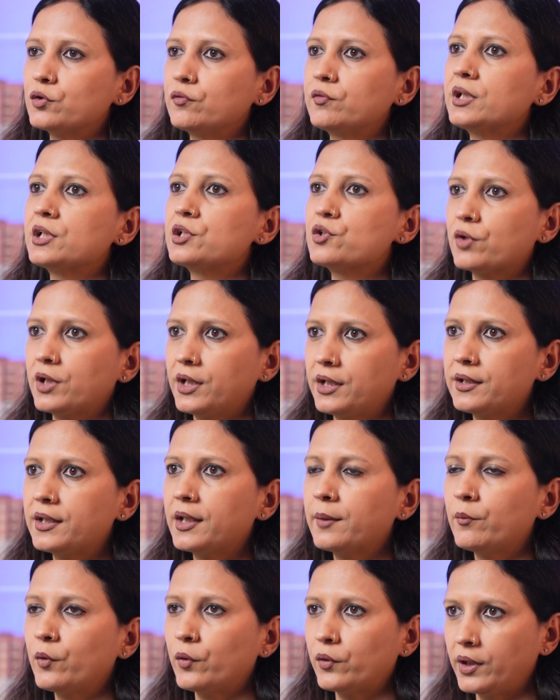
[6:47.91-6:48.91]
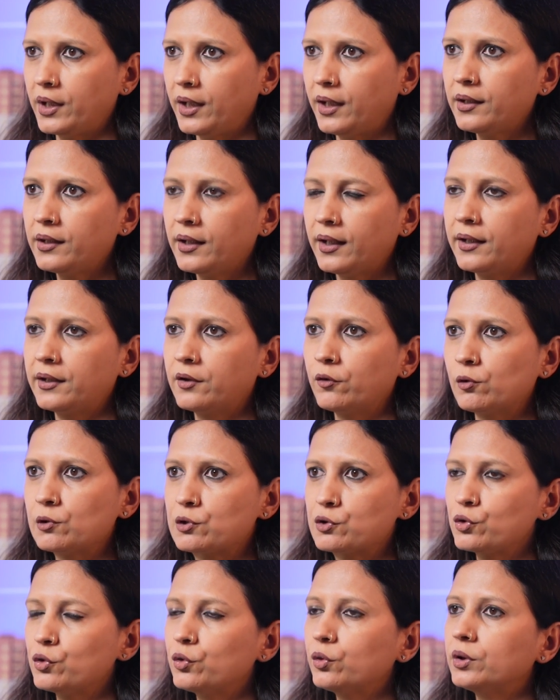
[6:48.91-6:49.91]
So we educate them on that, and
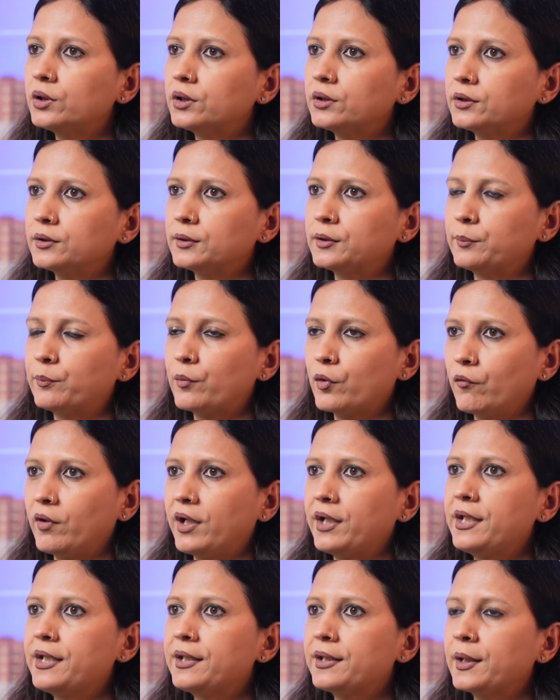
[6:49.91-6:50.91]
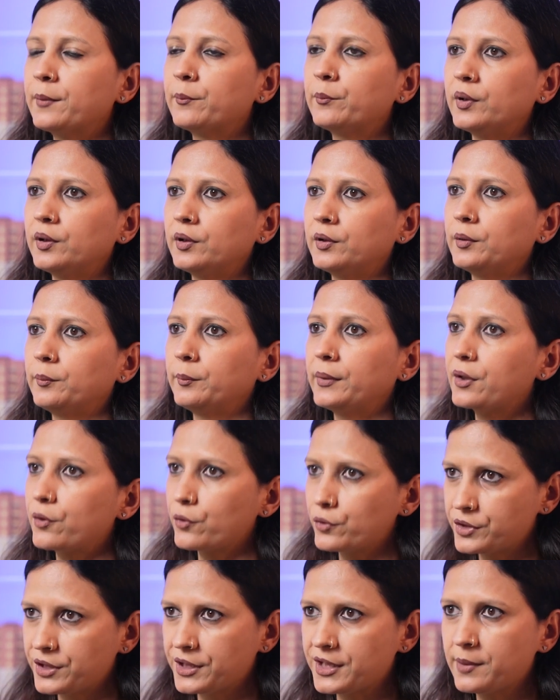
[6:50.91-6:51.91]
also providing them a
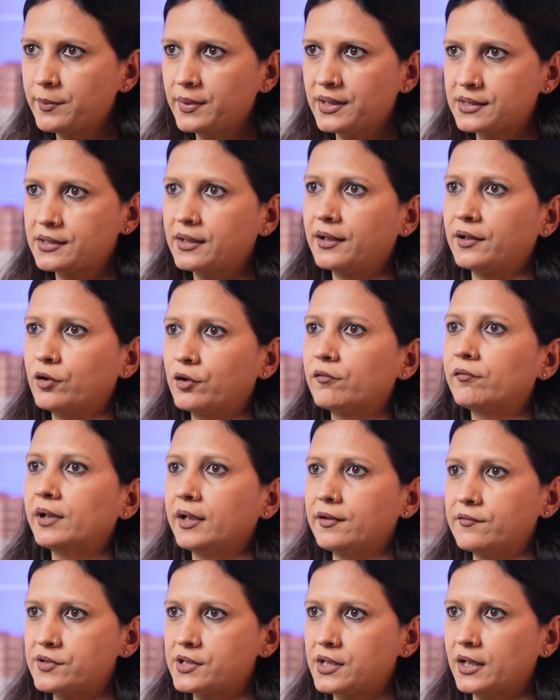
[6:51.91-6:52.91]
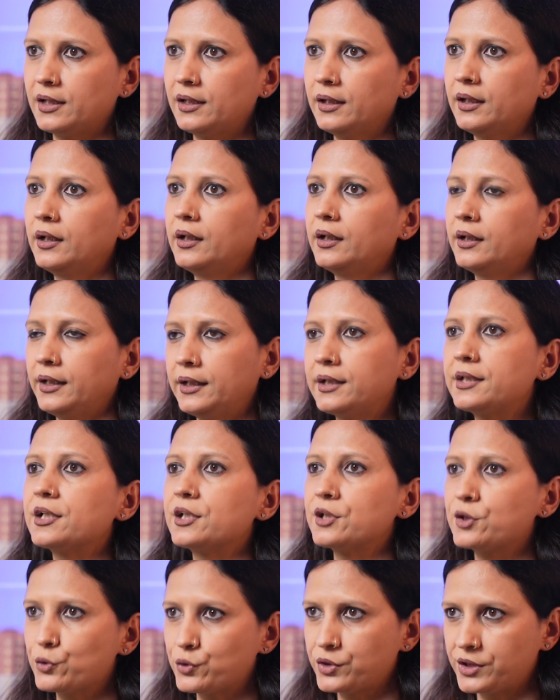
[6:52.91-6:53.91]
metro city based kind of lifestyle in
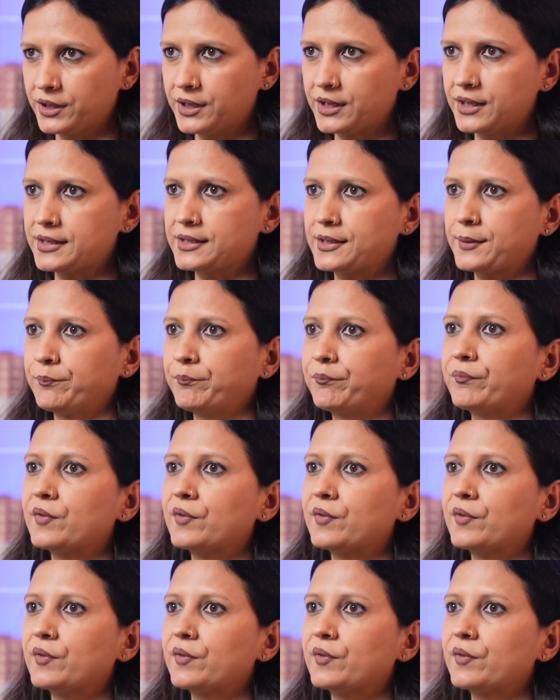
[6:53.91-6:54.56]
tier 2 cities.